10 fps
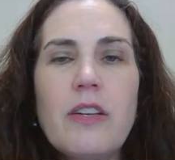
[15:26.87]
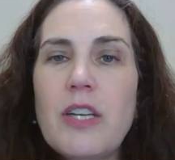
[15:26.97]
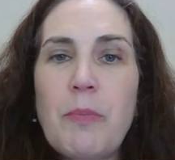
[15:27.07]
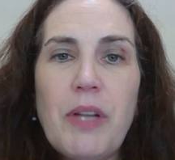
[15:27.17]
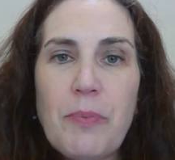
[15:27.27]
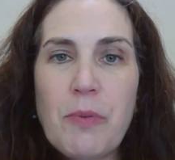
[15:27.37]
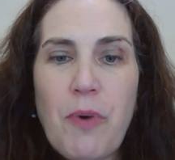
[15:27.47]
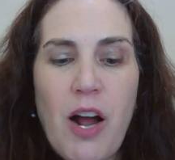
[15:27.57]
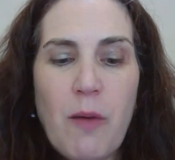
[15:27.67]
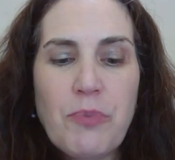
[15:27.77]
double up the
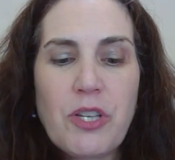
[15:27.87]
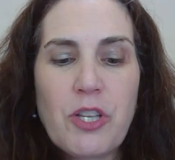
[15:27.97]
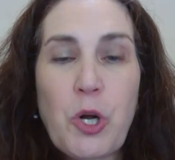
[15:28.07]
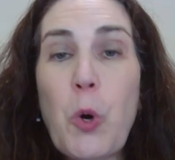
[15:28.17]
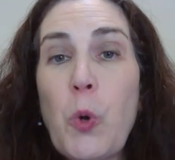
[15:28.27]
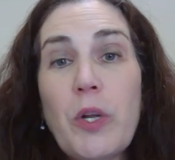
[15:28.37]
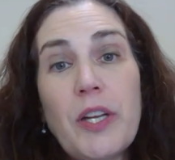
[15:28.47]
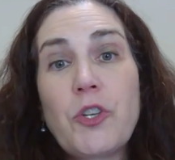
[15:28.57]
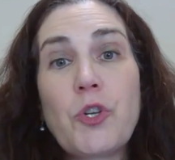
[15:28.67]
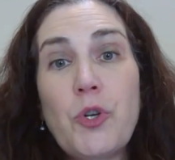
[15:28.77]
prompts. The goal
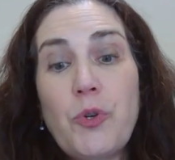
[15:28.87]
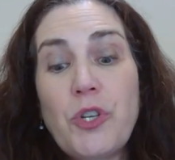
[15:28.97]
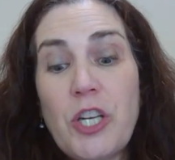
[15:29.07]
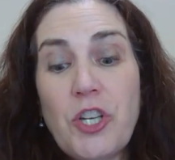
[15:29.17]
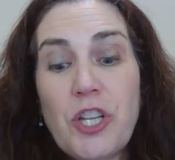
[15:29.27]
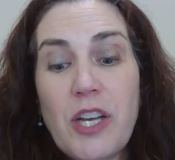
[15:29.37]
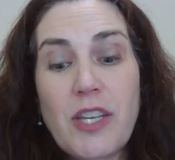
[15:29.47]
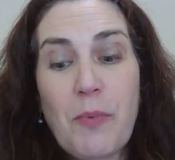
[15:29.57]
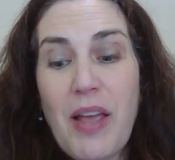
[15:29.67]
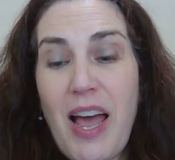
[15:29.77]
is to stitch things
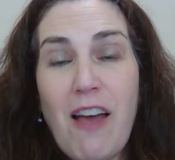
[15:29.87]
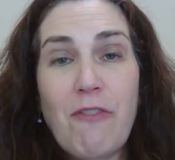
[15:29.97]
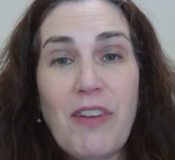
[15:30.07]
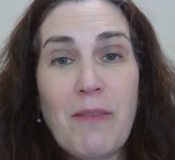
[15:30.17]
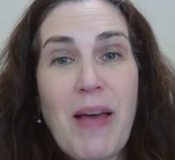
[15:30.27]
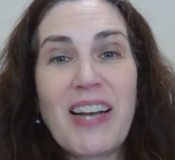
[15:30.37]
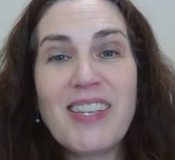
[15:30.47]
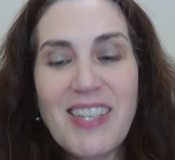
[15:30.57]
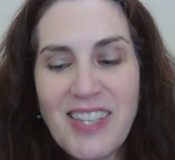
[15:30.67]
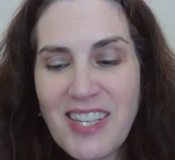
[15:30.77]
that we have in
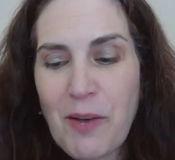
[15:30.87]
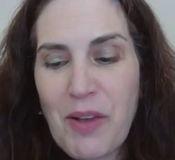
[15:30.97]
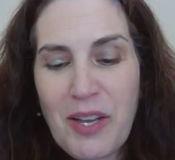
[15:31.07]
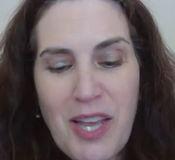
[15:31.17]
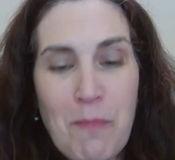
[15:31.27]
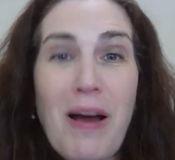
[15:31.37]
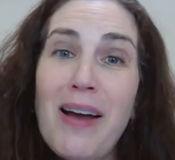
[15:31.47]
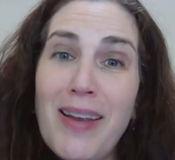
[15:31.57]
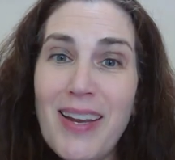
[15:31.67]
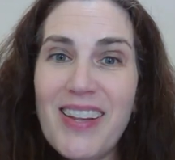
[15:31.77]
magazines that we keep
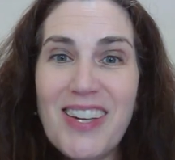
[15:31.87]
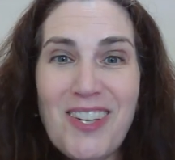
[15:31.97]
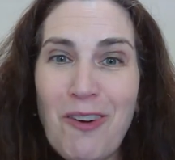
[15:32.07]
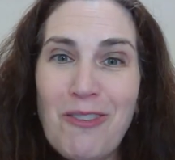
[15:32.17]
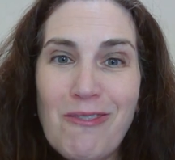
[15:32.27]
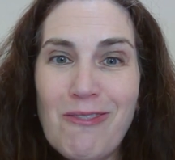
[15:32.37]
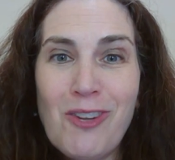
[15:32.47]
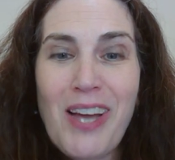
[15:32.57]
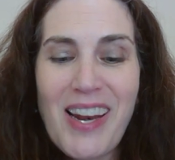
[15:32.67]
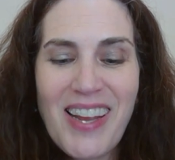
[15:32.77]
buying and then don't
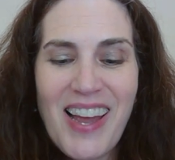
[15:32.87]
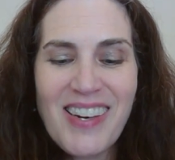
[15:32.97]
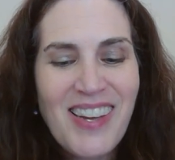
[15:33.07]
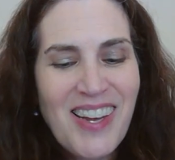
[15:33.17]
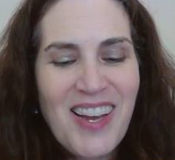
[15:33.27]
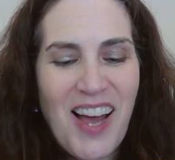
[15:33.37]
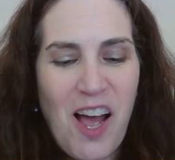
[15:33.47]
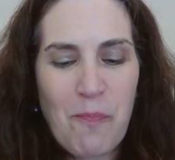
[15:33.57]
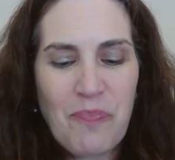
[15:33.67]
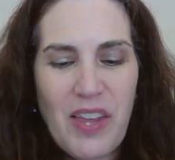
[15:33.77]
look at again.
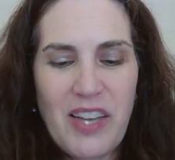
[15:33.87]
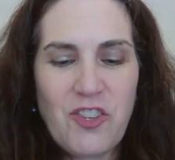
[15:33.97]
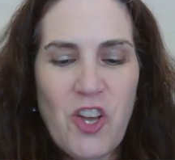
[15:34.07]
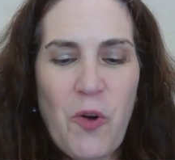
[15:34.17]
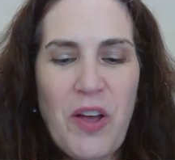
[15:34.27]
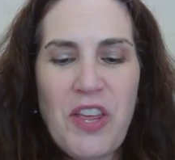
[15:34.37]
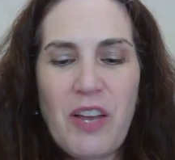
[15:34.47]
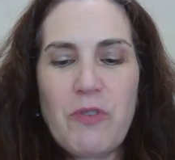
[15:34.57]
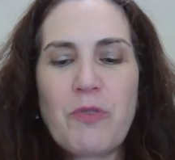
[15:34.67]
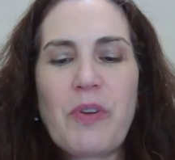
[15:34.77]
And so I
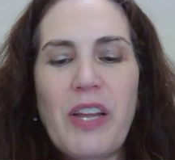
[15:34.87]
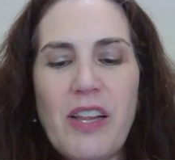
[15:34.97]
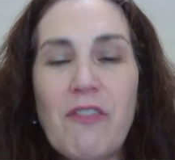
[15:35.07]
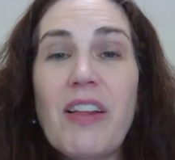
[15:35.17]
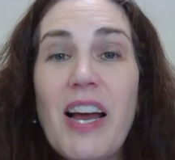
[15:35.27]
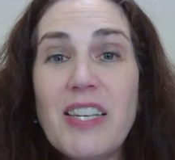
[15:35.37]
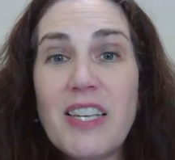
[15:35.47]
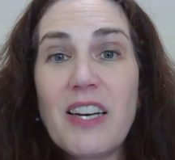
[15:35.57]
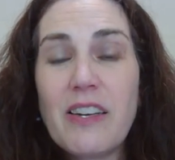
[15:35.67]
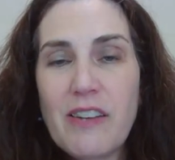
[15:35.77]
think it was a really lovely
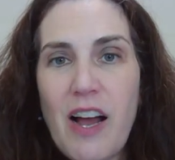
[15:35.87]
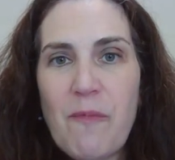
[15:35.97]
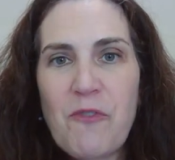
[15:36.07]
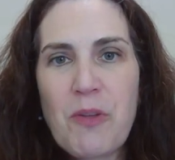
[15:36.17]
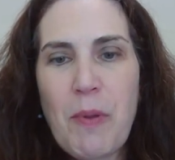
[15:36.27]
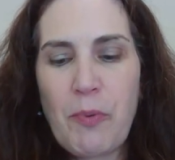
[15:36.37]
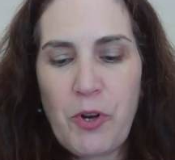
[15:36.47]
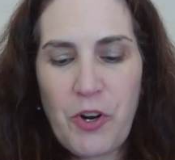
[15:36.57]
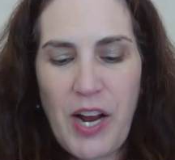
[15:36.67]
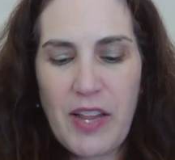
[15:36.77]
idea for the people
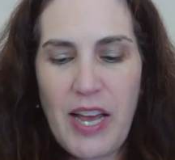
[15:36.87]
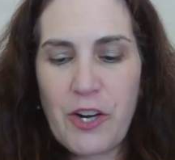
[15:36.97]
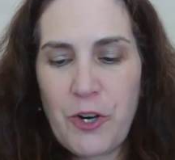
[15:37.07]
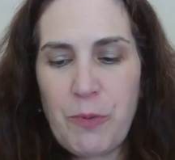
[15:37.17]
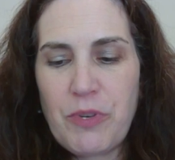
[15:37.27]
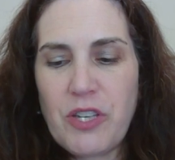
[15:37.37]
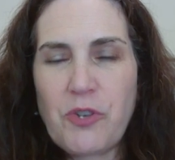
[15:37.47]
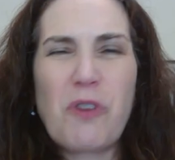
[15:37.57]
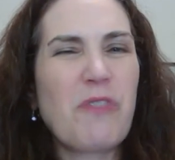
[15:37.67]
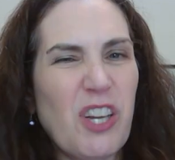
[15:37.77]
who created that group to
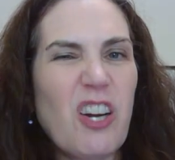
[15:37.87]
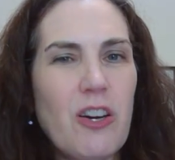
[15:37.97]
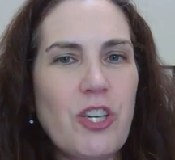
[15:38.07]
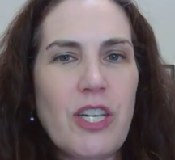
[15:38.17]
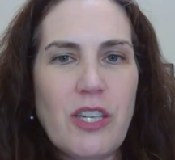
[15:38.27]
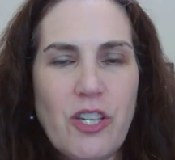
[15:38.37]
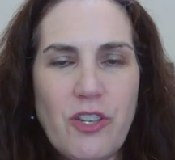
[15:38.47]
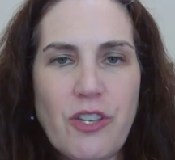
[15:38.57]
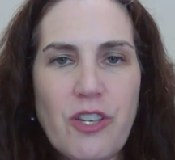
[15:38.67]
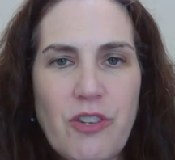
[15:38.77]
sort of encourage us to